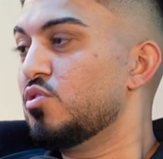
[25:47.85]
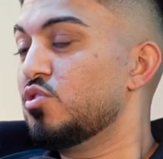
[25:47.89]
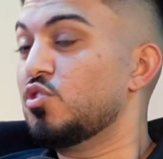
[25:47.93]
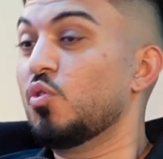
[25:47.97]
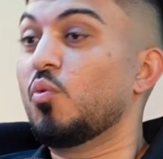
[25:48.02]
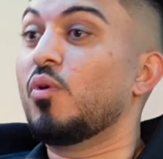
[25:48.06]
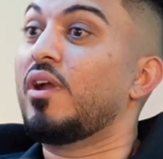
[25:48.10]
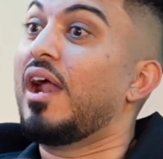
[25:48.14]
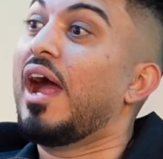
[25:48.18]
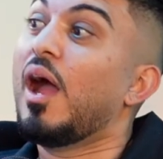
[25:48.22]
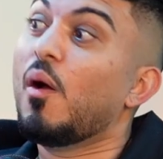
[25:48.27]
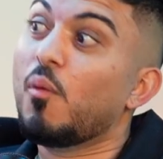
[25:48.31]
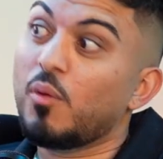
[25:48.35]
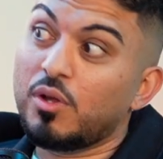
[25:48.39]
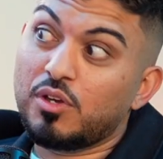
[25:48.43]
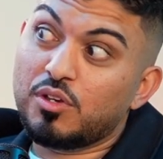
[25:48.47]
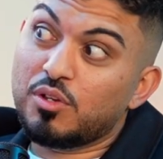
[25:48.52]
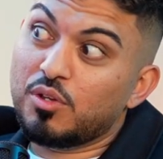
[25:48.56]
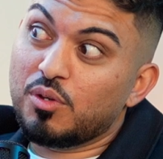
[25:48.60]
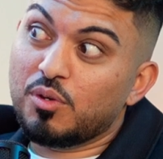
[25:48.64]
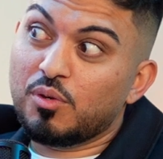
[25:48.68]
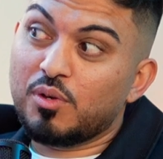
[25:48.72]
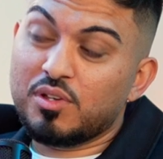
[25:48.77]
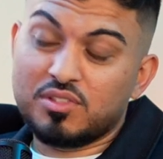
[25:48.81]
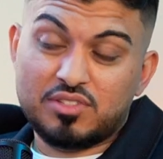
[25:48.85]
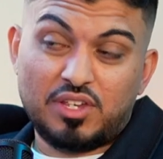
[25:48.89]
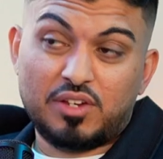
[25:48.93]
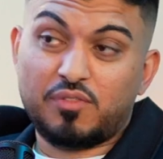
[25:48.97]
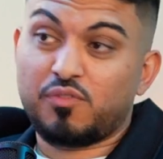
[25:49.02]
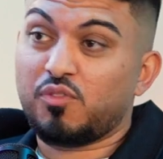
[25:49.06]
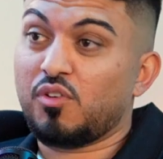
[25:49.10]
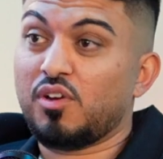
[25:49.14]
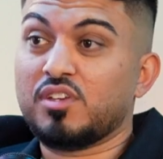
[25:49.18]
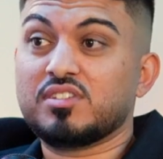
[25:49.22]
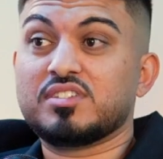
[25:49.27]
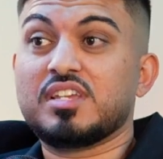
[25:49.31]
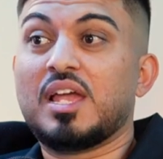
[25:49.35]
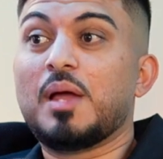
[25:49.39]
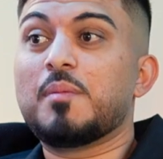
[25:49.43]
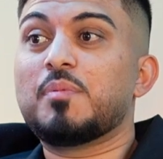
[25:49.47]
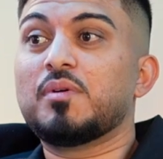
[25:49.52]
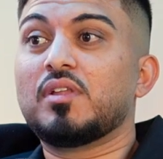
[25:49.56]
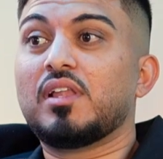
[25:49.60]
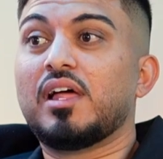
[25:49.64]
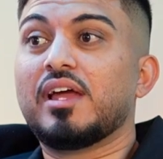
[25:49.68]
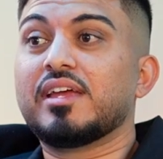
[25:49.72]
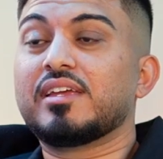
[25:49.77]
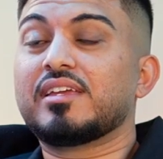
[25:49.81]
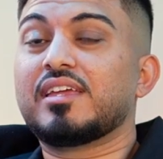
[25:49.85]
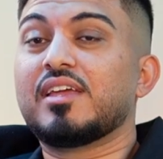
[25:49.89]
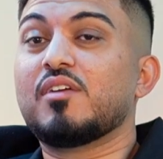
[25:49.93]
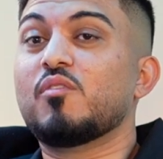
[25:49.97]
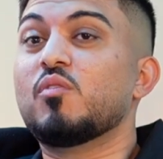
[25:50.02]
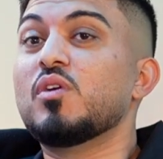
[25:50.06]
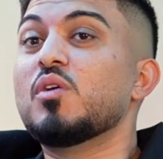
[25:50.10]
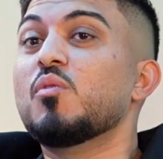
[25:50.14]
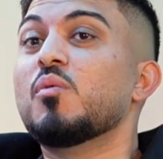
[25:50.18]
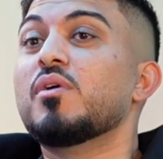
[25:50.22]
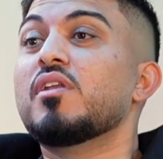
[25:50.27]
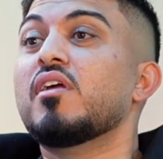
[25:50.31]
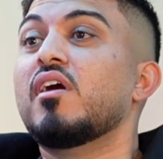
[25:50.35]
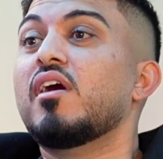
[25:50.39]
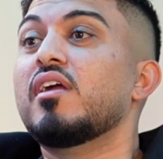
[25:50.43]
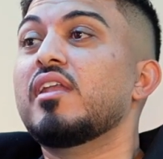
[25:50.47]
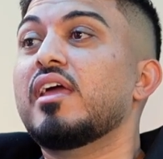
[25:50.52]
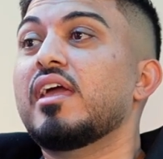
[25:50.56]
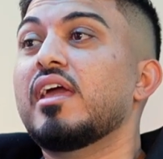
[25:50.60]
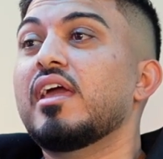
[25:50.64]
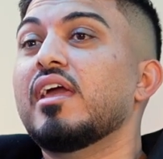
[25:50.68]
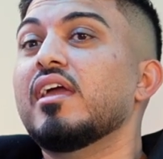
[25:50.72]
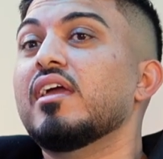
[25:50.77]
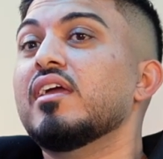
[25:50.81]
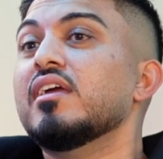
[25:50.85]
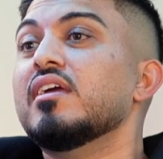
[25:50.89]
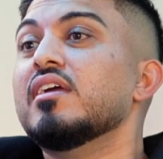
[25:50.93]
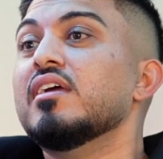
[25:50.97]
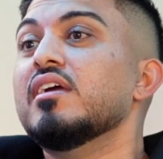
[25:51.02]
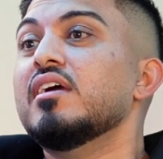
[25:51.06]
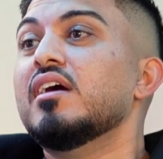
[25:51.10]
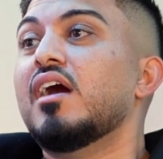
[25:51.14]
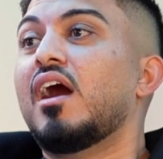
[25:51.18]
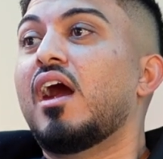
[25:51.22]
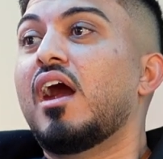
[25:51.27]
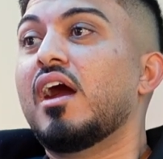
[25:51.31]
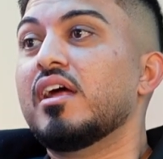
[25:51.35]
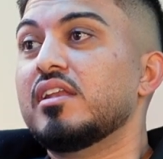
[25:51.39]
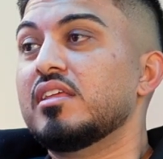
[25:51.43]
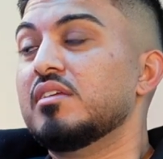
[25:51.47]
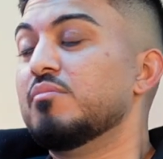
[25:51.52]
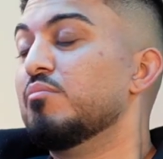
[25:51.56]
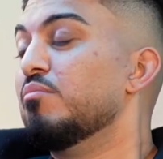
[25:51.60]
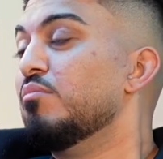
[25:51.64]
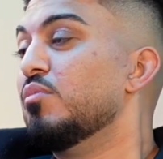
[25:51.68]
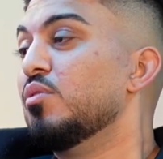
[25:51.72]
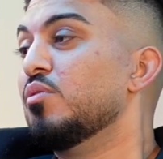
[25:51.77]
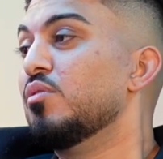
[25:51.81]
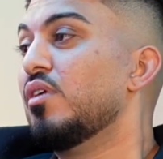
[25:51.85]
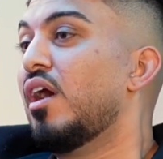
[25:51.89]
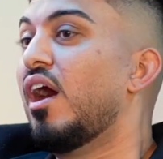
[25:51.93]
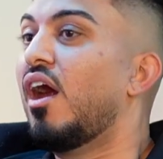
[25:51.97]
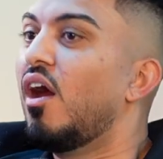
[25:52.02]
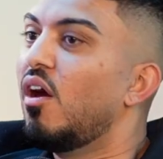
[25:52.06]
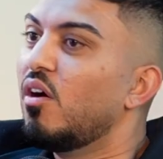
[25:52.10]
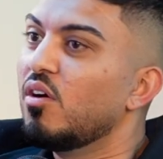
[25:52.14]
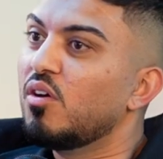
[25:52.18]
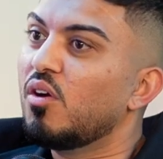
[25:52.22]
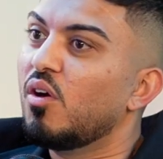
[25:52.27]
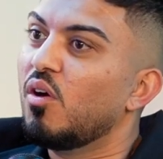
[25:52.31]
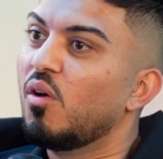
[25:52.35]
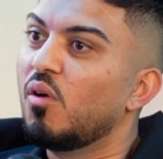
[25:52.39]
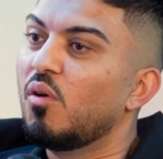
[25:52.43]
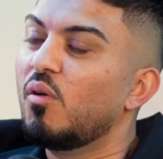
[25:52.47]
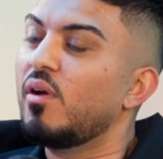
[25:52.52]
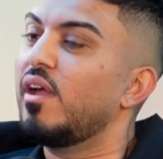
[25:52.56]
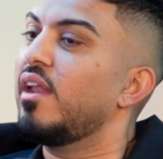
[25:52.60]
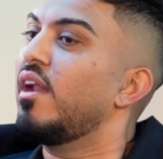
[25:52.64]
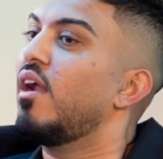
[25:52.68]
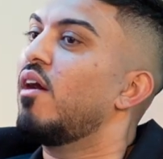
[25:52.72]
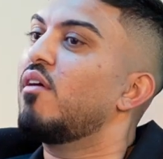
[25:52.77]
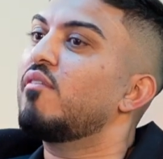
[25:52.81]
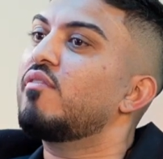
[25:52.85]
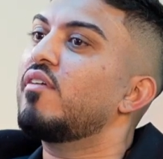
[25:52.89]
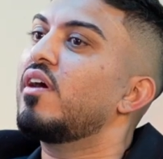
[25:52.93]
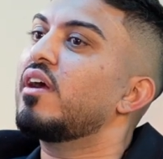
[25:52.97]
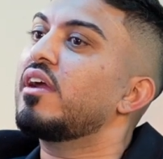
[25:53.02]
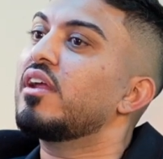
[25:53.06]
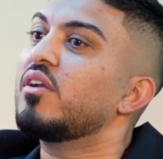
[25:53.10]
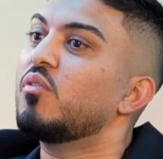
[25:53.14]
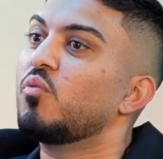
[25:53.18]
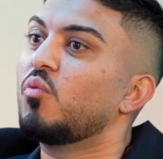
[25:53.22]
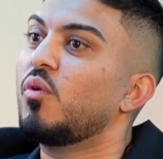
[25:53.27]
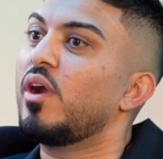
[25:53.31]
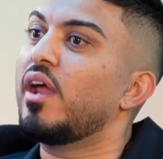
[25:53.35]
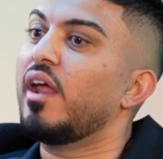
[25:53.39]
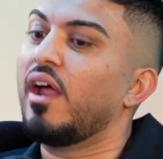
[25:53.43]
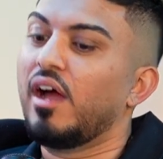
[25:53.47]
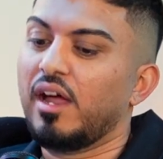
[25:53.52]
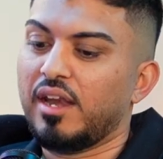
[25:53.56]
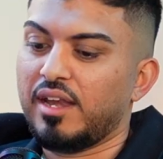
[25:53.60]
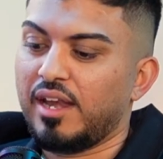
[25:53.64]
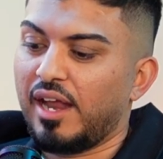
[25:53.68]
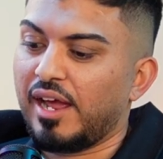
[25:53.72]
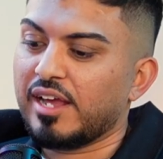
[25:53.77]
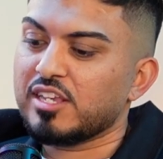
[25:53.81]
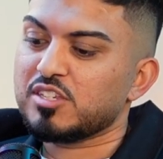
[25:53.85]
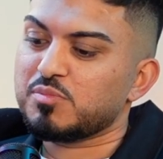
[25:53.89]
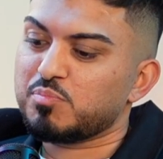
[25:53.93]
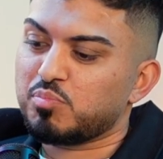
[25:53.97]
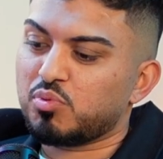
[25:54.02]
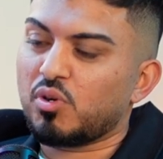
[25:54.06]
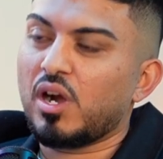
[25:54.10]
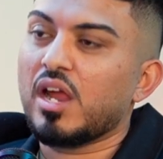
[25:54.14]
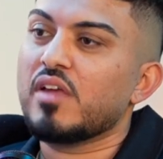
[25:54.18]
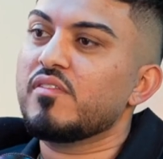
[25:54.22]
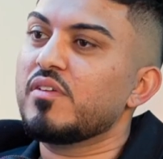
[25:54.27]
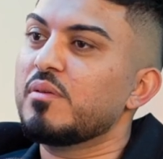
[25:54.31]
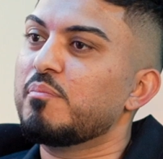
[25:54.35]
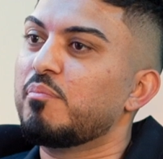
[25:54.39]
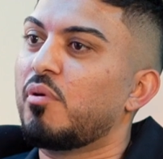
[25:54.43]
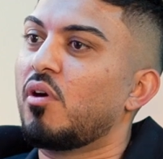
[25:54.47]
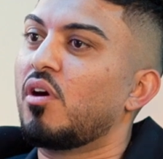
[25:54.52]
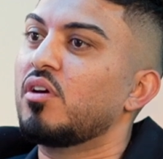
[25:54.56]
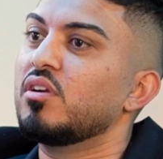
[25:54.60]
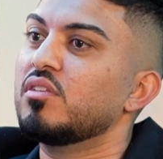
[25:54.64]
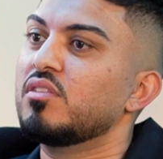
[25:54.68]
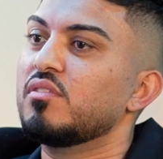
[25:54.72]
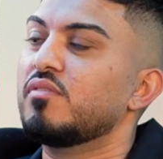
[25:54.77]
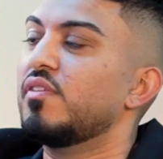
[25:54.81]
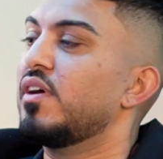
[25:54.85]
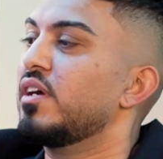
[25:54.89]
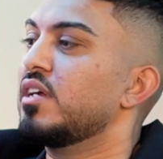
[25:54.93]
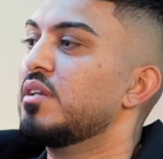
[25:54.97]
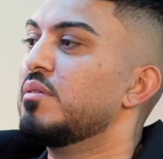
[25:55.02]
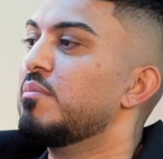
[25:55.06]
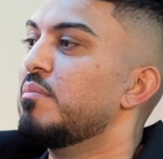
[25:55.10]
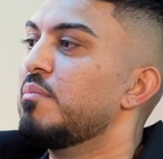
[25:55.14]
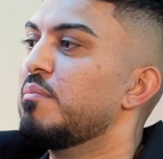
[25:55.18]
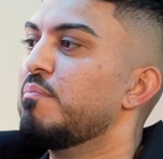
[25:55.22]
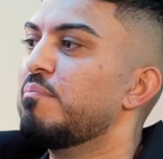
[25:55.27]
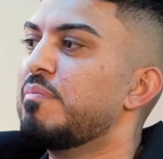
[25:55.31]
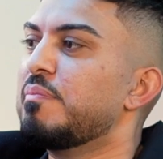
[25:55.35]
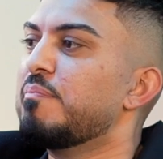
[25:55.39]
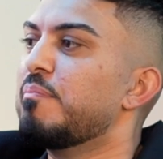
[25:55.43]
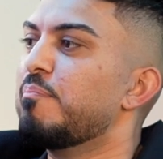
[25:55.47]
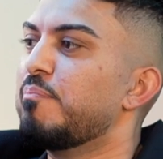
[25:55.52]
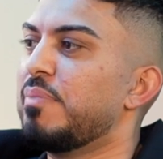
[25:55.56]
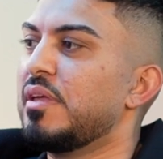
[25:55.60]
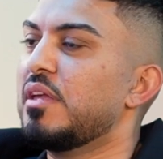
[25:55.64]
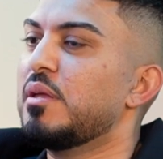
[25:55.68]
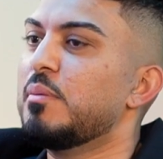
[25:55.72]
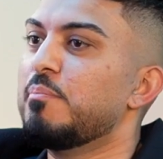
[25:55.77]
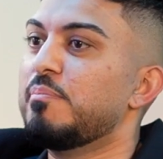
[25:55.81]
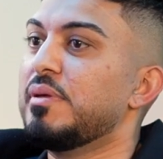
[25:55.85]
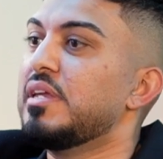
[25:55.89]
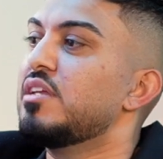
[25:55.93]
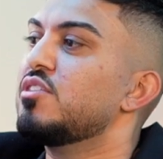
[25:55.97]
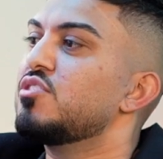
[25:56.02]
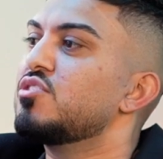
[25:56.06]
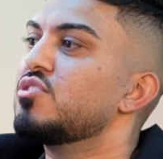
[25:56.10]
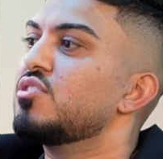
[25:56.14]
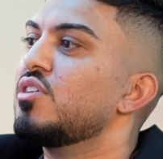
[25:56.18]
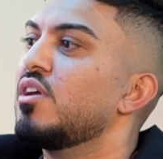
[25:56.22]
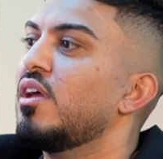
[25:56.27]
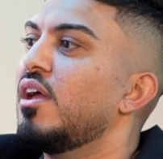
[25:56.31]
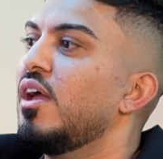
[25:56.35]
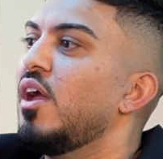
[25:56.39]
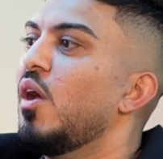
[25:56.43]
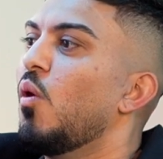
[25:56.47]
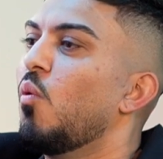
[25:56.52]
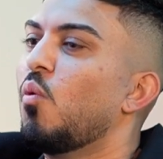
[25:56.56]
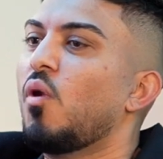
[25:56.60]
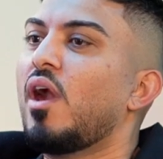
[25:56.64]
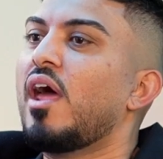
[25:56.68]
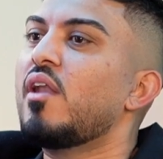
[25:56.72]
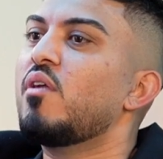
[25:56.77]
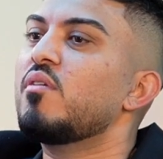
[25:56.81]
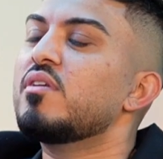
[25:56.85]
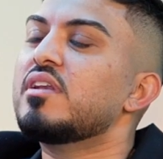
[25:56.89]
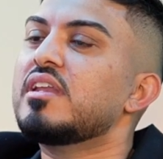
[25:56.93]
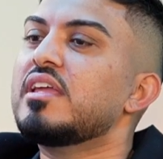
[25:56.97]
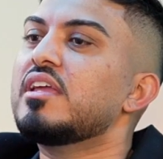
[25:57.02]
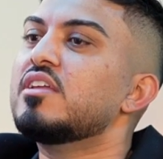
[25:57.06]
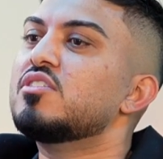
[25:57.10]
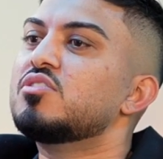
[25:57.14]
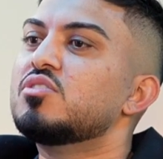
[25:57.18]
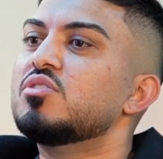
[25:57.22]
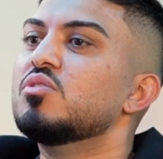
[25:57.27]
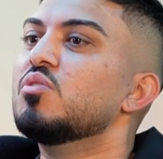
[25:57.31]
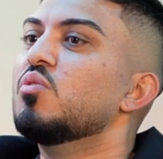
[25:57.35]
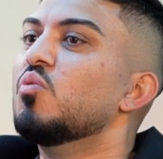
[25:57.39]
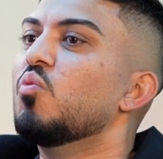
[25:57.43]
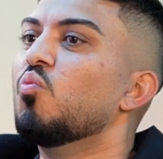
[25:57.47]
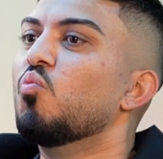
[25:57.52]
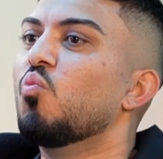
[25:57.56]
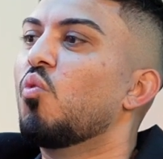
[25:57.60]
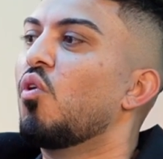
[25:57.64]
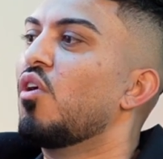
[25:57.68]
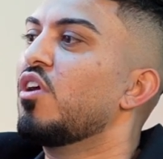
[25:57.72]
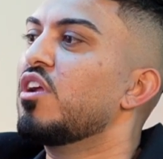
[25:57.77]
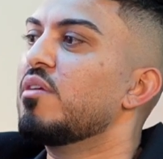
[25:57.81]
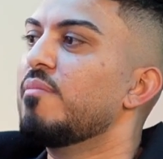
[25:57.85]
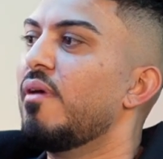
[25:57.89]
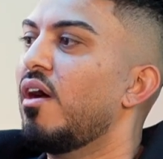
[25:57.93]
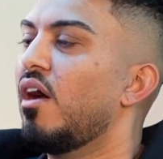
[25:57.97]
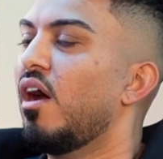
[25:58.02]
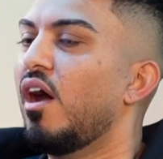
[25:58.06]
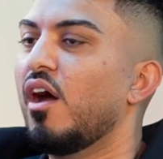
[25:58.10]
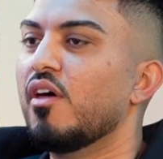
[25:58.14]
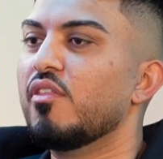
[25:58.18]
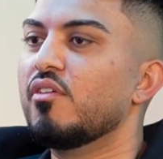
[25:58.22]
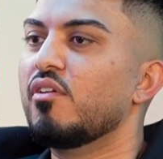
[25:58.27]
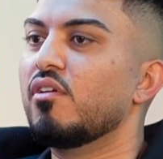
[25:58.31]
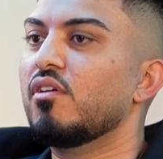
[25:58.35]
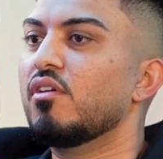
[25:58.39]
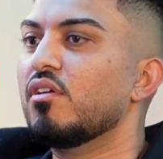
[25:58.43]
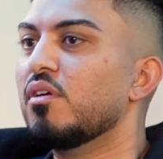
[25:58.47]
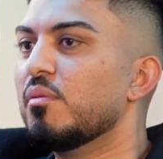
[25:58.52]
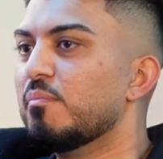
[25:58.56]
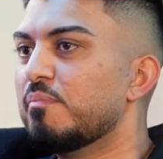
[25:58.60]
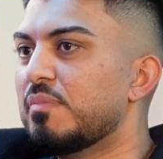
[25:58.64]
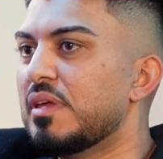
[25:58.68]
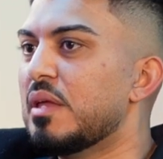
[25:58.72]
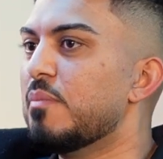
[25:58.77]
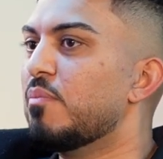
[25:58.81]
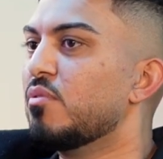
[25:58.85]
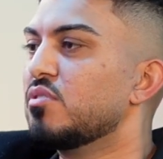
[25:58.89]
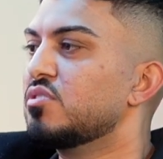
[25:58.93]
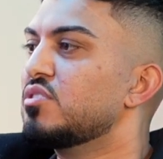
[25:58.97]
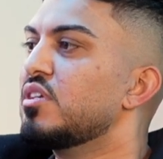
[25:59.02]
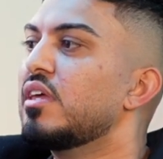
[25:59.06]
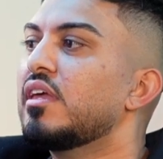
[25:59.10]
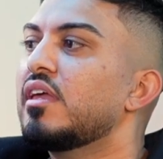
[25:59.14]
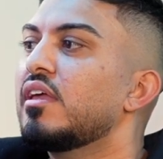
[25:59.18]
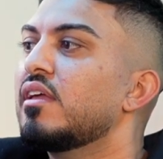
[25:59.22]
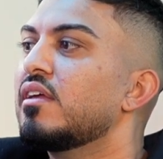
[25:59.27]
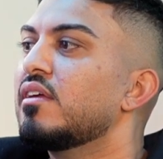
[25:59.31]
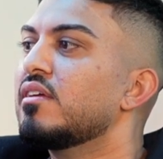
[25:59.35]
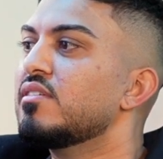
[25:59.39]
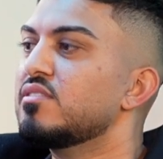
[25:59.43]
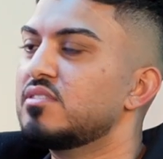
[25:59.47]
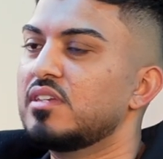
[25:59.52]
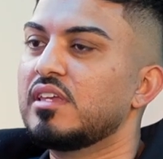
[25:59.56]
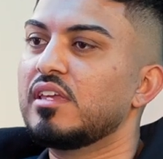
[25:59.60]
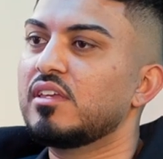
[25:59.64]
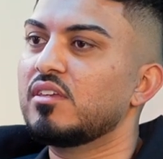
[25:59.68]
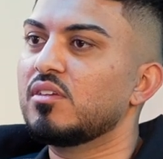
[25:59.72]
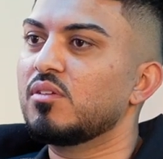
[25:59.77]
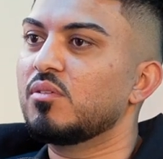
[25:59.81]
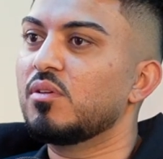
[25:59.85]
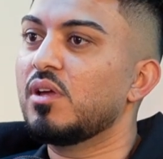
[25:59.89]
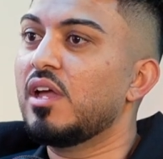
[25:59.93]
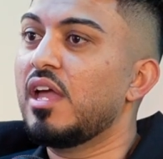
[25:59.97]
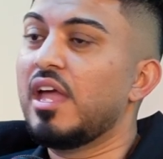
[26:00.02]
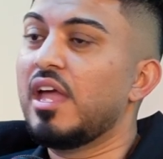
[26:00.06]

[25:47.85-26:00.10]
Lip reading: So what I would do is like, for example, like if we went on a honeymoon, I'll go and I'll fucking rent a nice private part of the fucking beach where I don't need to worry about other people seeing you.